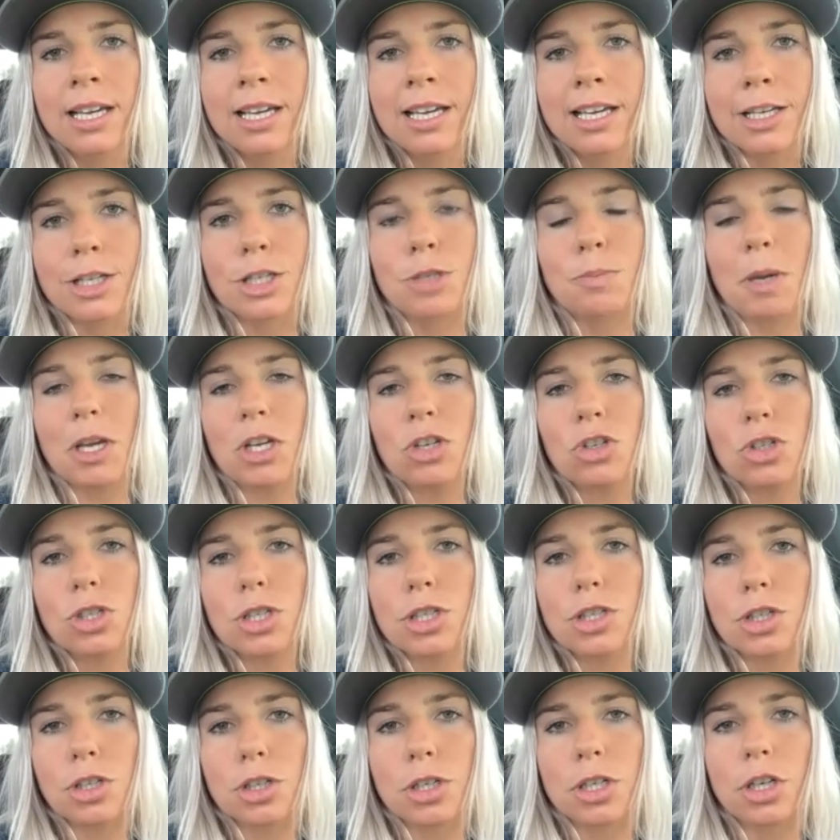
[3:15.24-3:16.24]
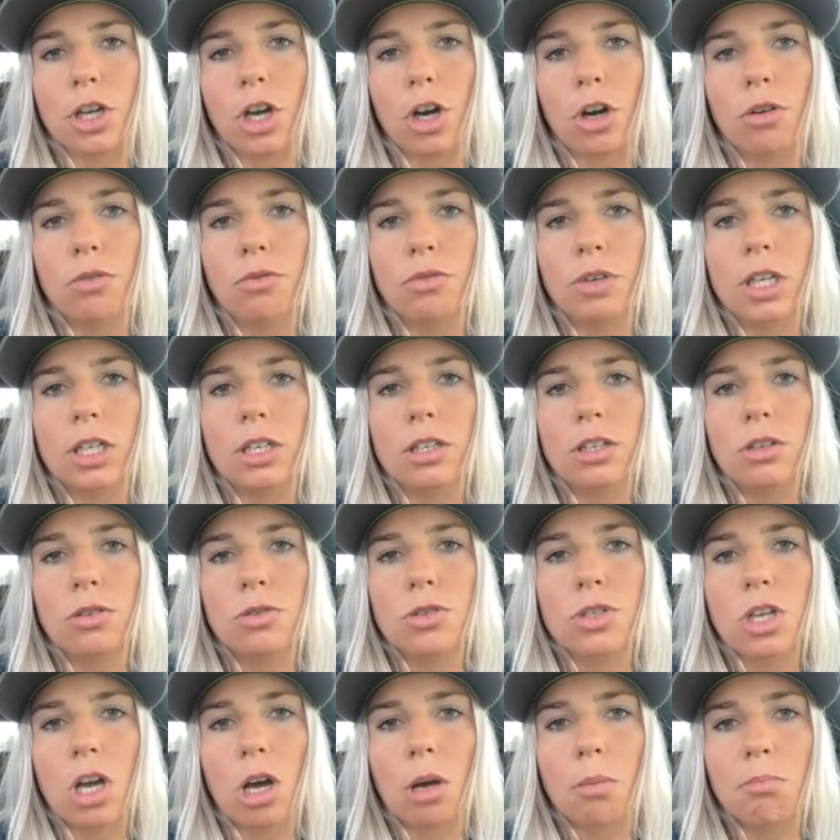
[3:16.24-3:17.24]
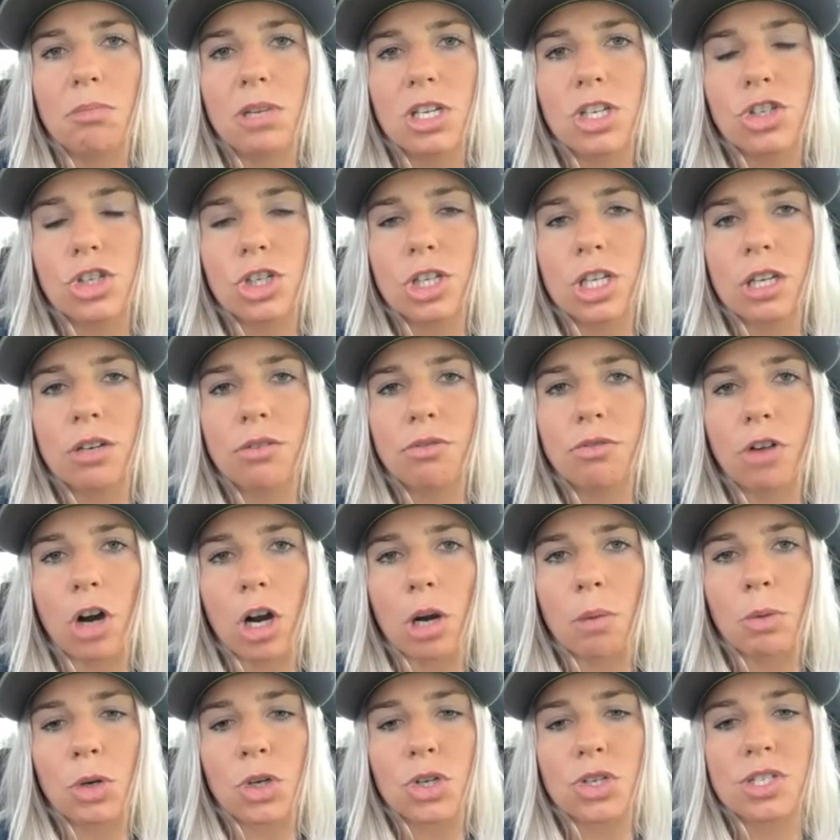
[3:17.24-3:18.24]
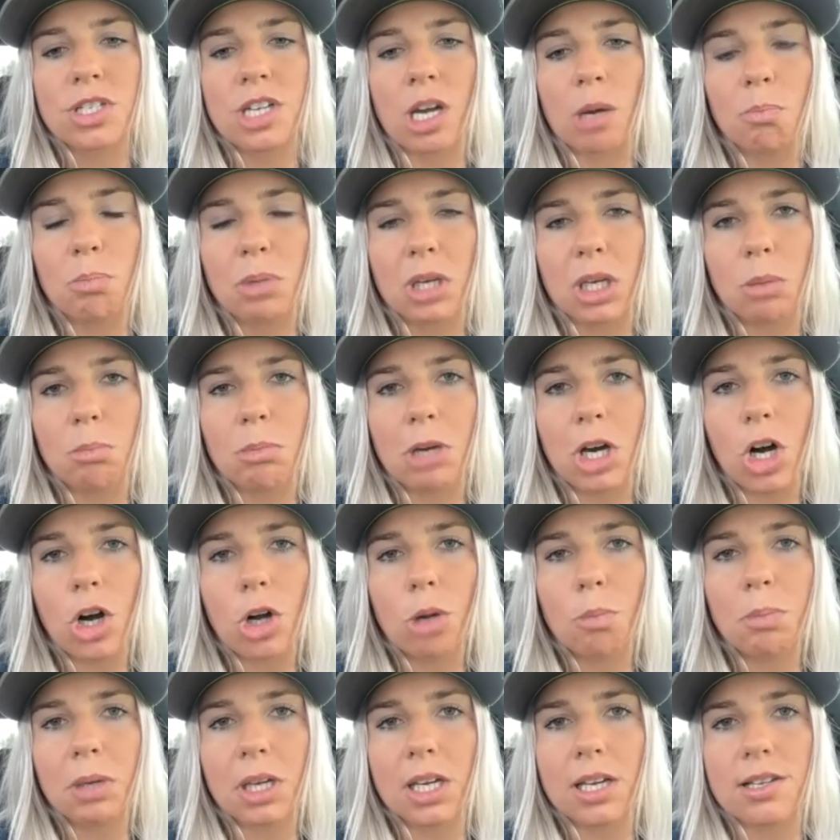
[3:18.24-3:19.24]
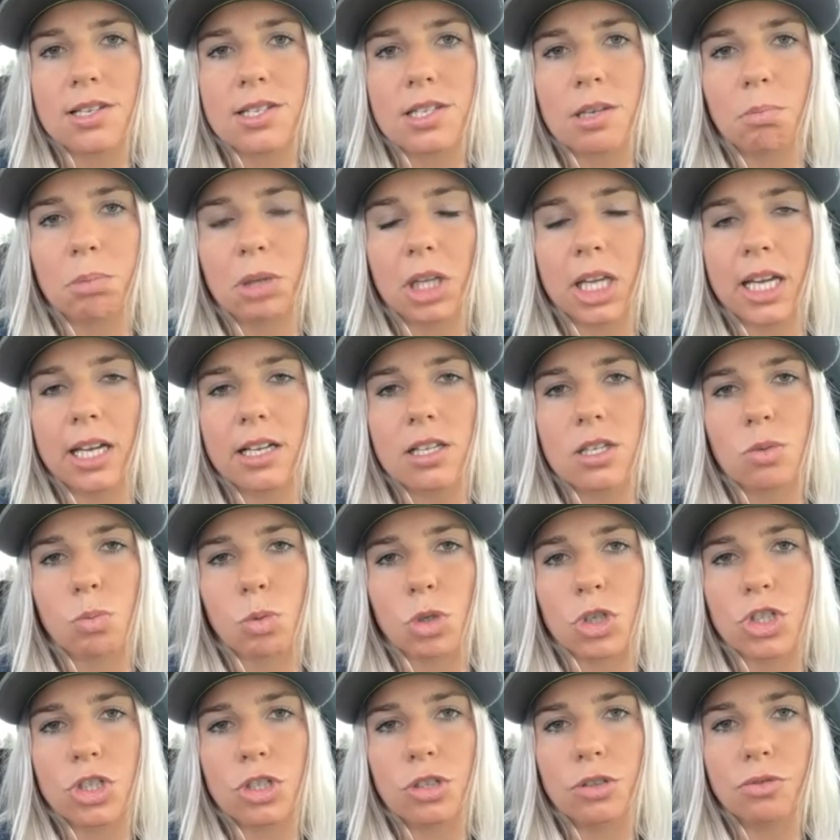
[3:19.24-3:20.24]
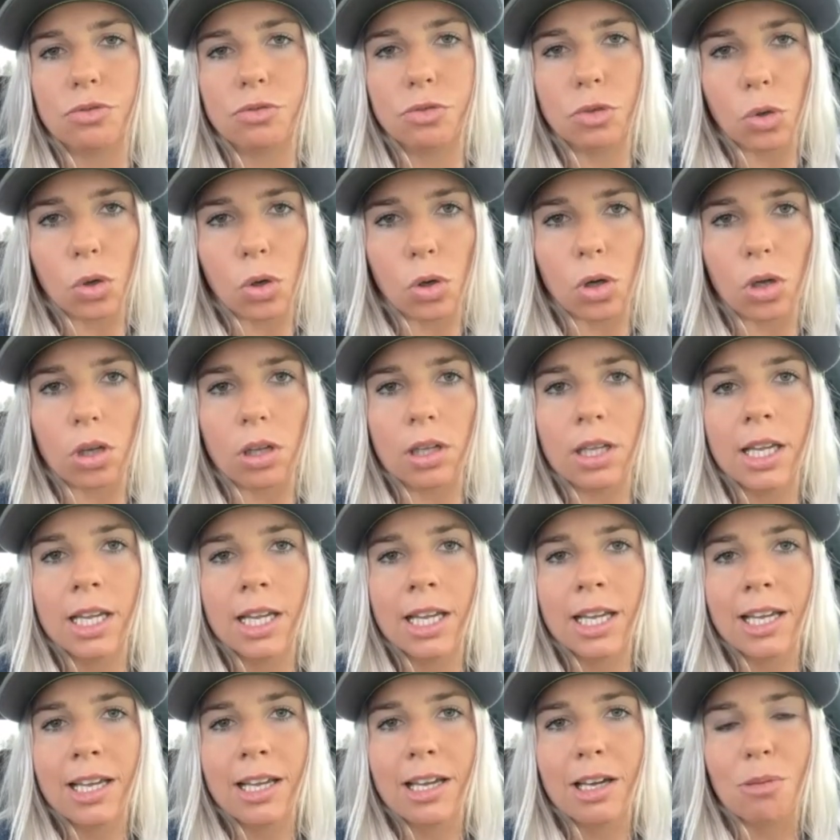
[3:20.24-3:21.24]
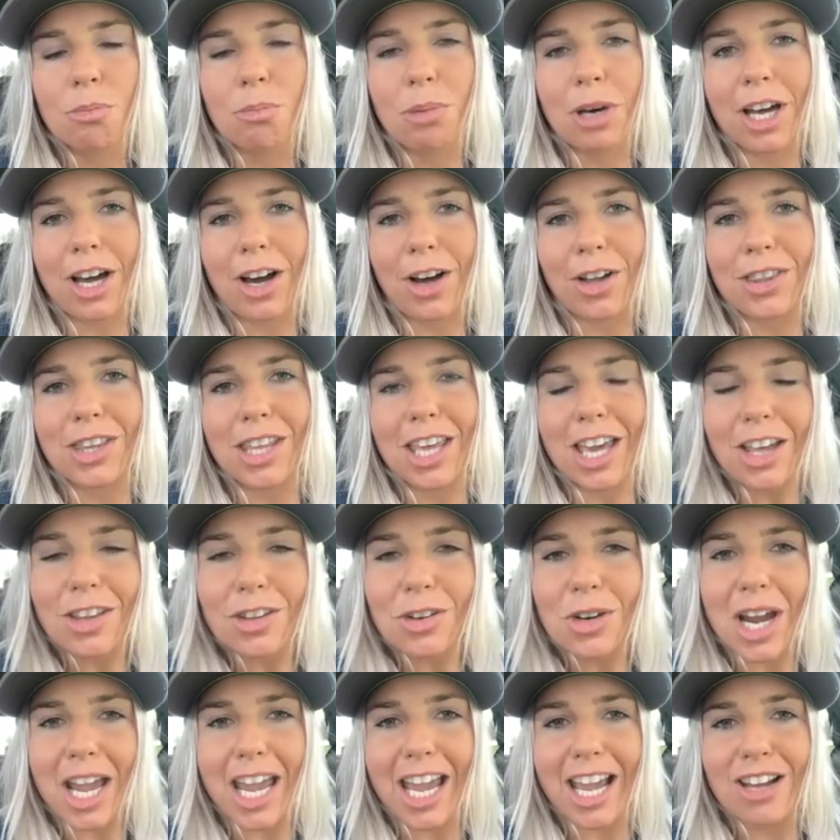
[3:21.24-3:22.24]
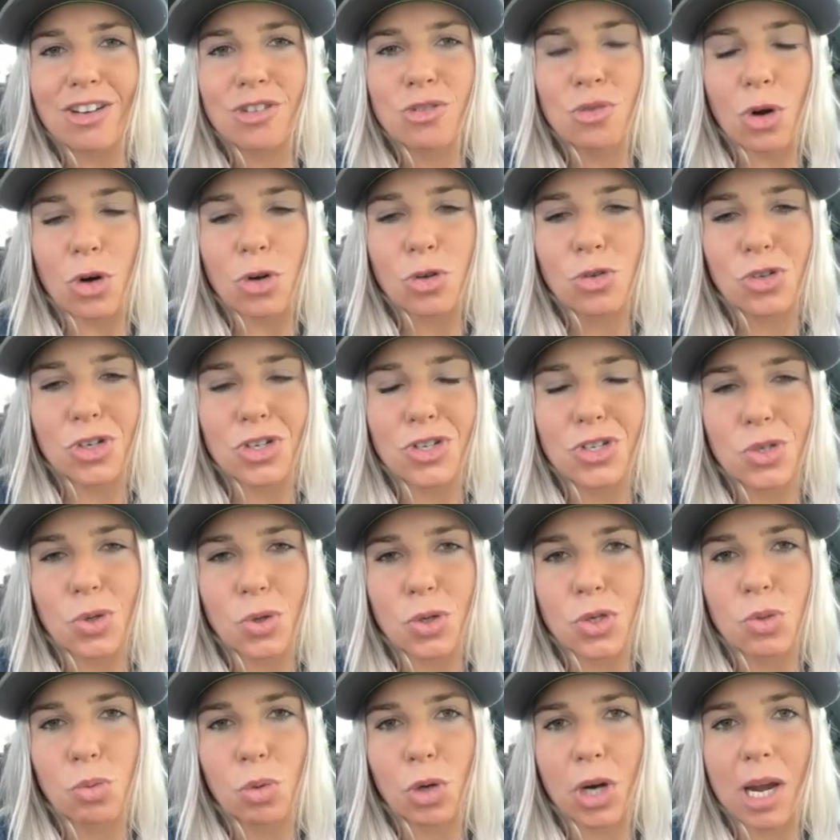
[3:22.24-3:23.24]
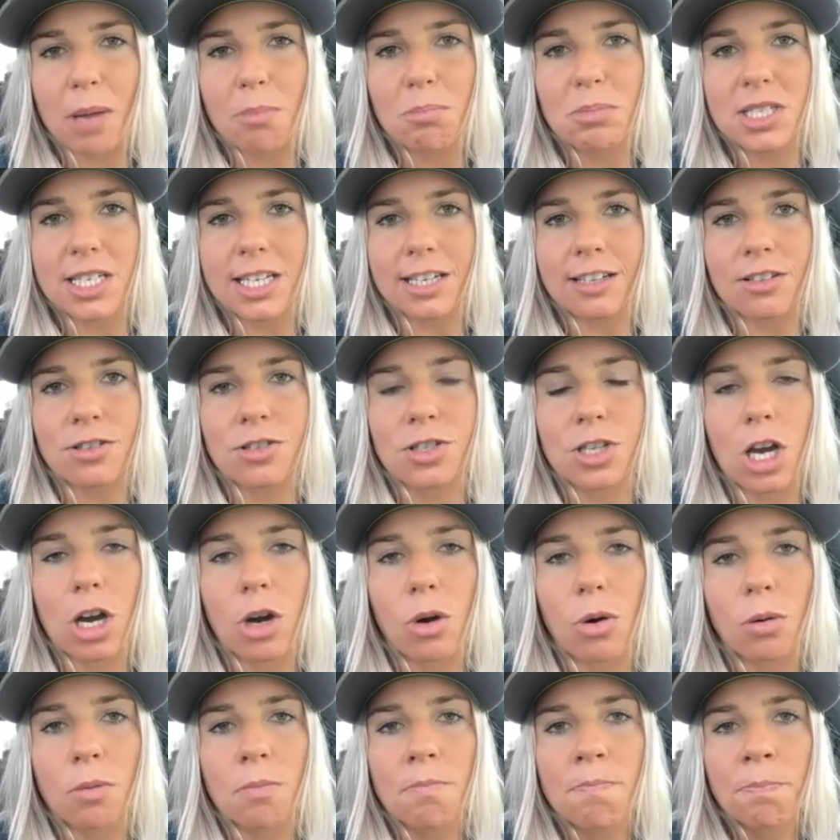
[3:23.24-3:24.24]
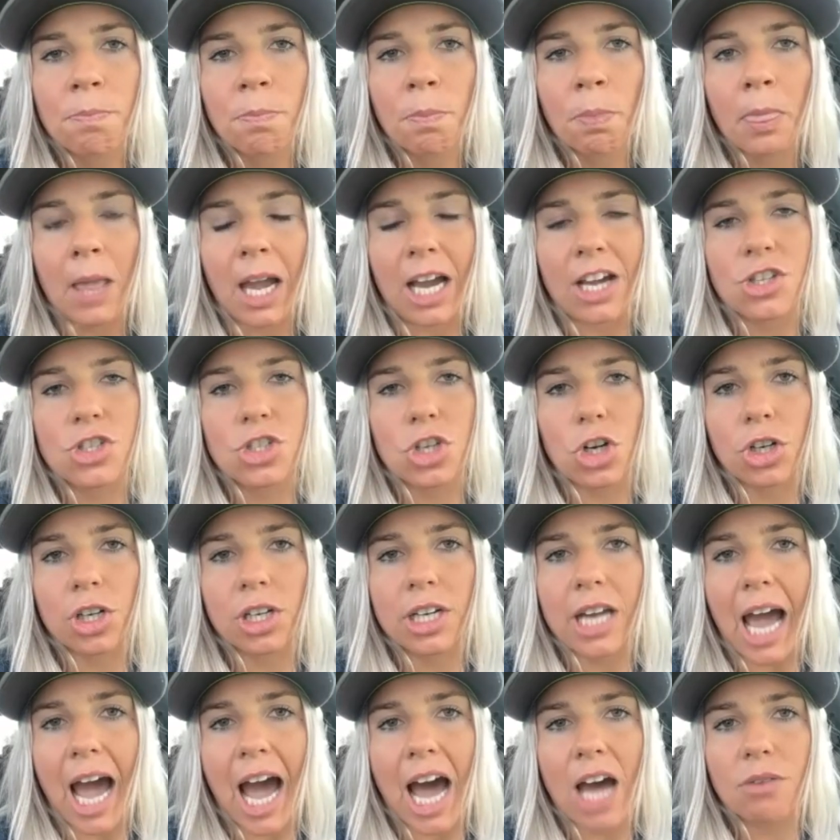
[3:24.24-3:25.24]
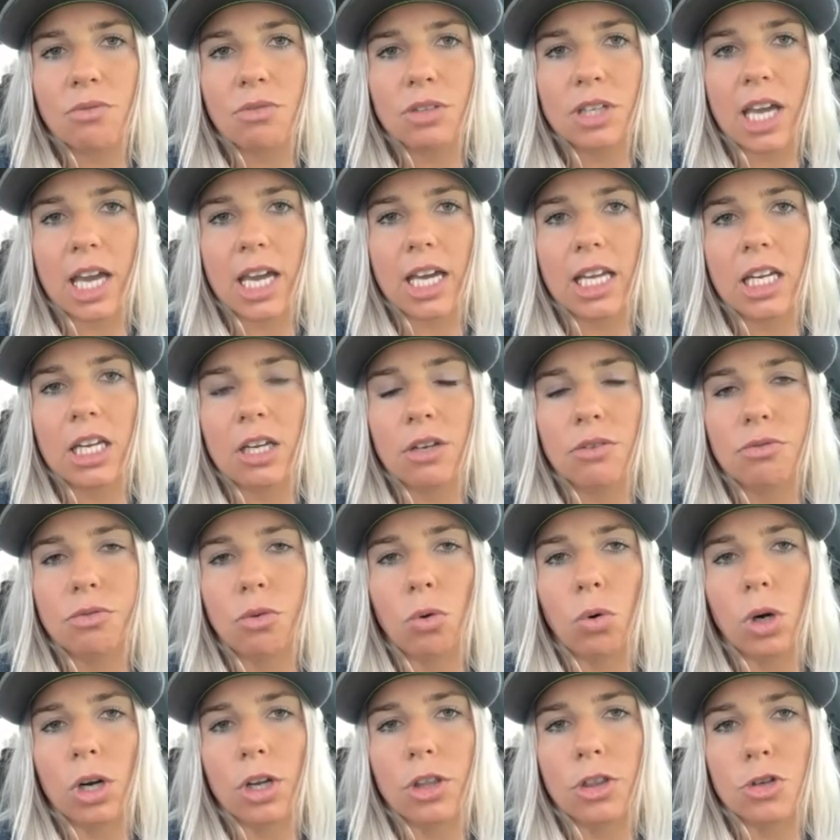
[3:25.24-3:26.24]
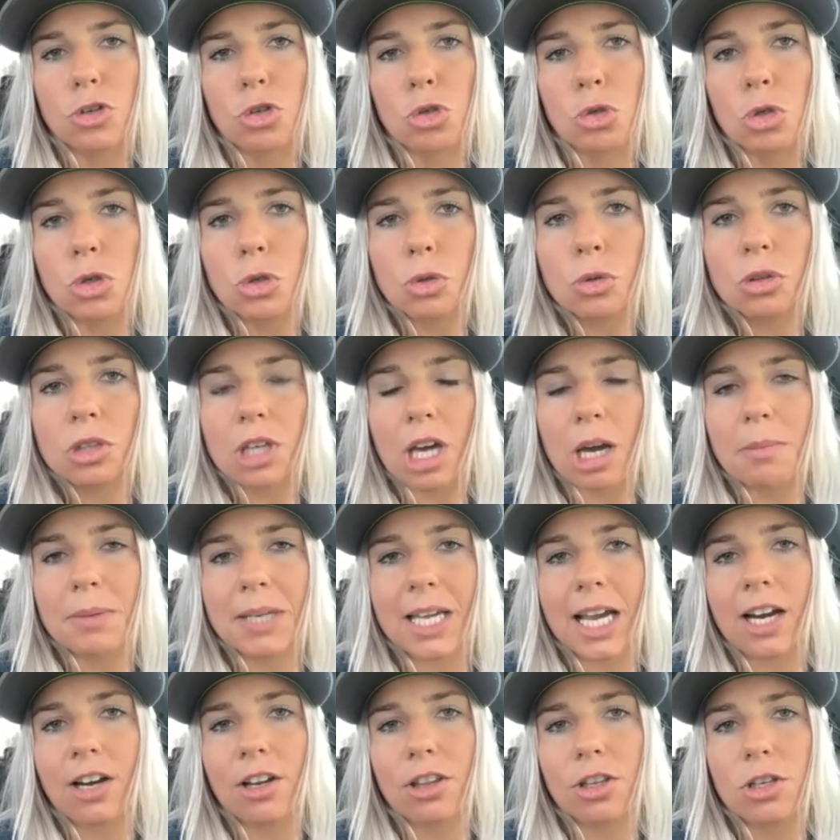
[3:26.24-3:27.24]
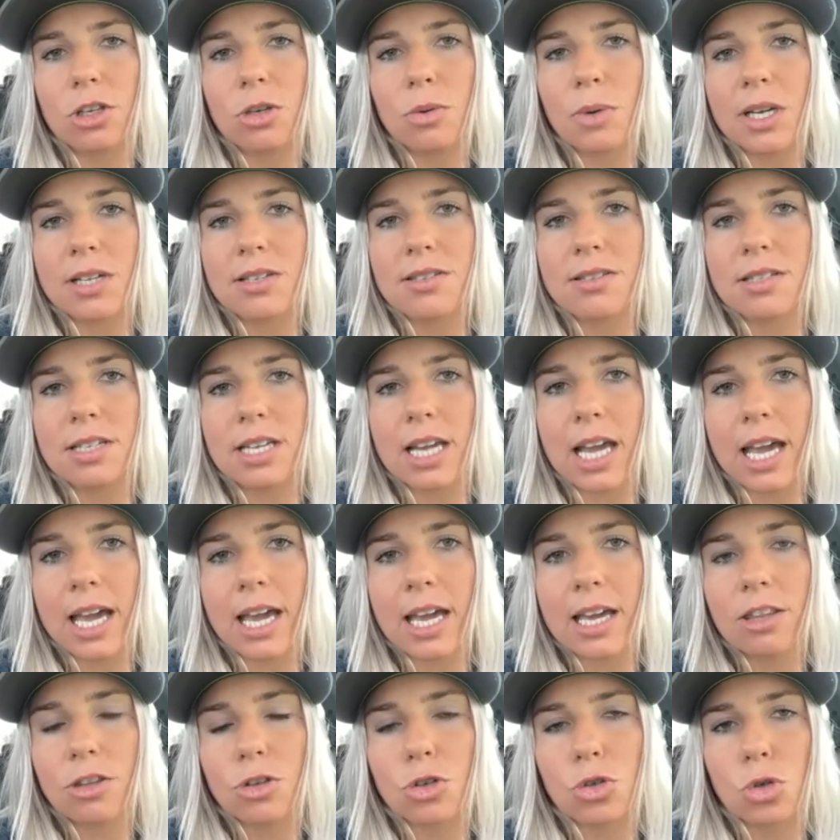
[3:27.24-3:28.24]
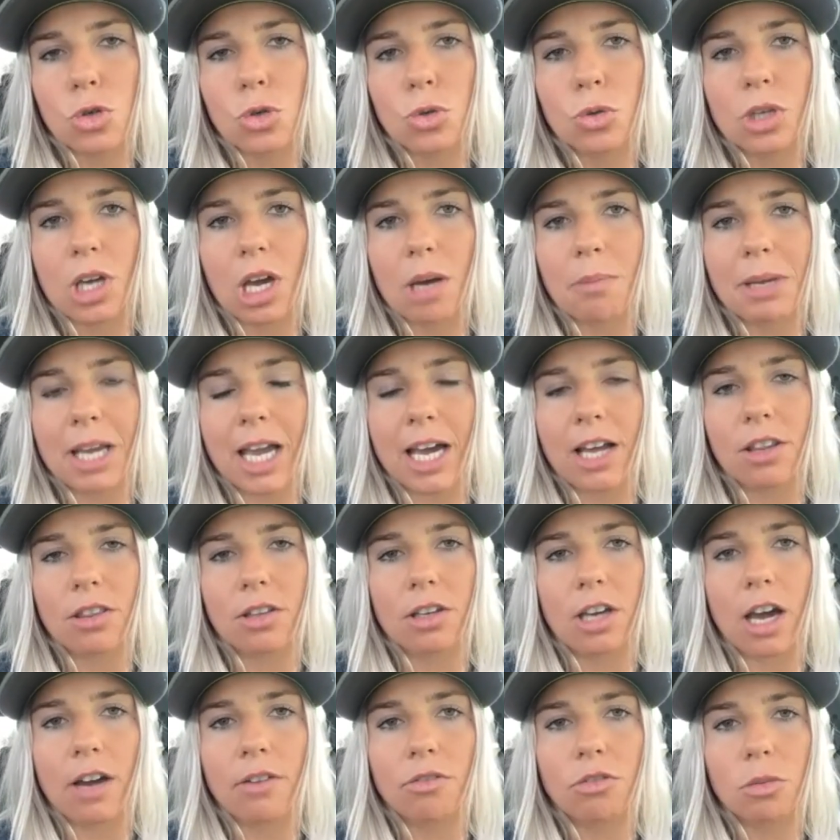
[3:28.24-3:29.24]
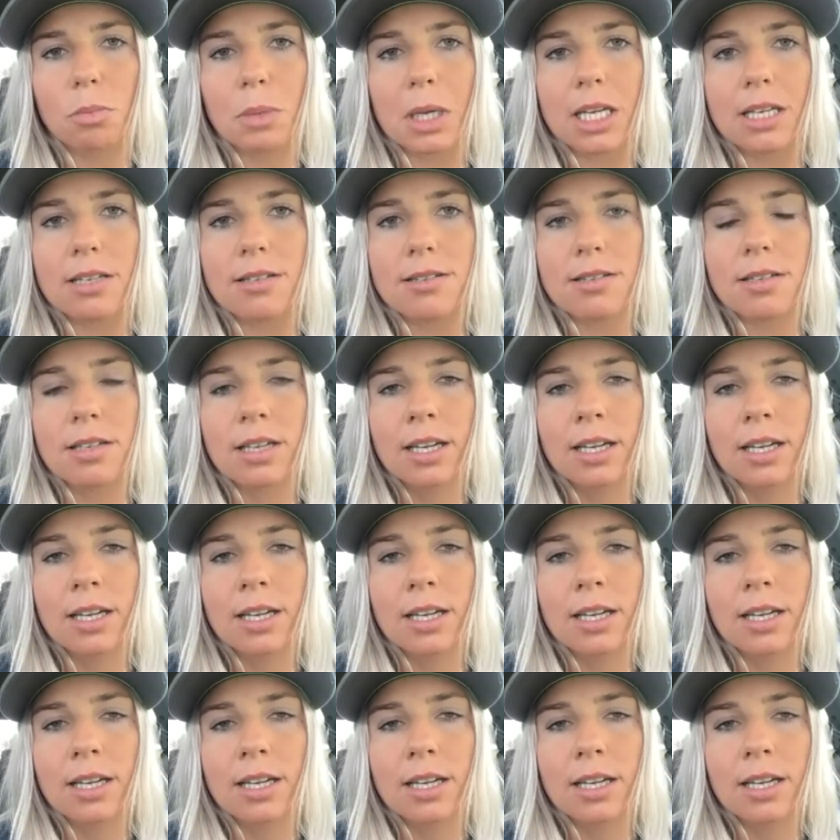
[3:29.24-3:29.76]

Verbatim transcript: especially during COVID. You saw Michigan farmers dumping milk because the plants were too full but on the other hand, grocery stores were empty. So I started advocating for the truth coming out of the USDA, the truth coming out of the government